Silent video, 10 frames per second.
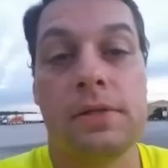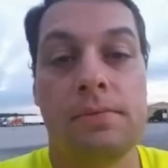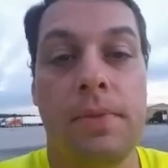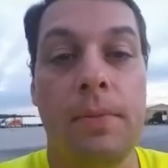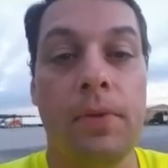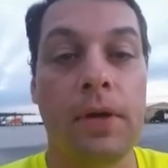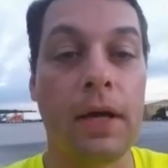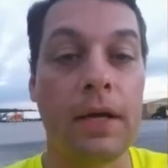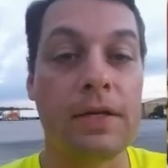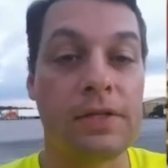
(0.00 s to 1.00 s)
people that are going
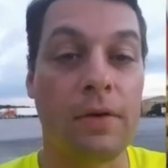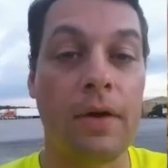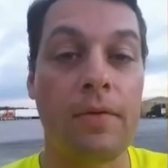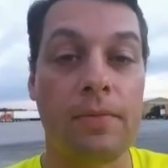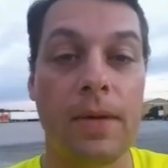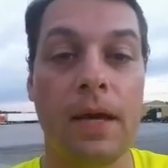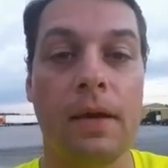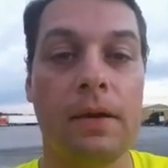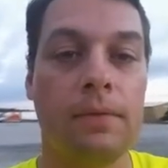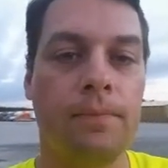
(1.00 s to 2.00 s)
to disagree with me
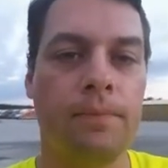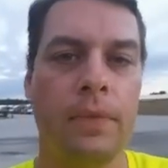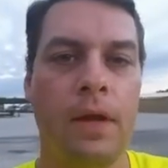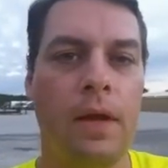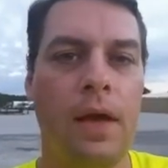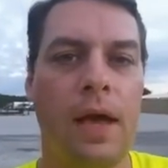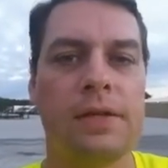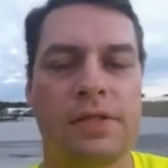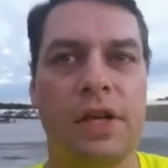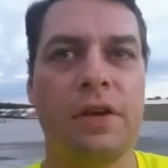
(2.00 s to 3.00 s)
on how to
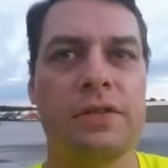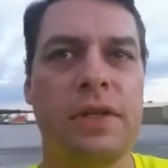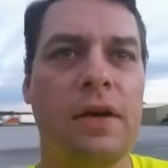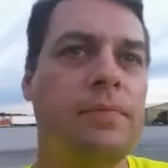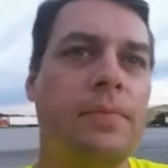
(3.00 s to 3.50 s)
secure stuff.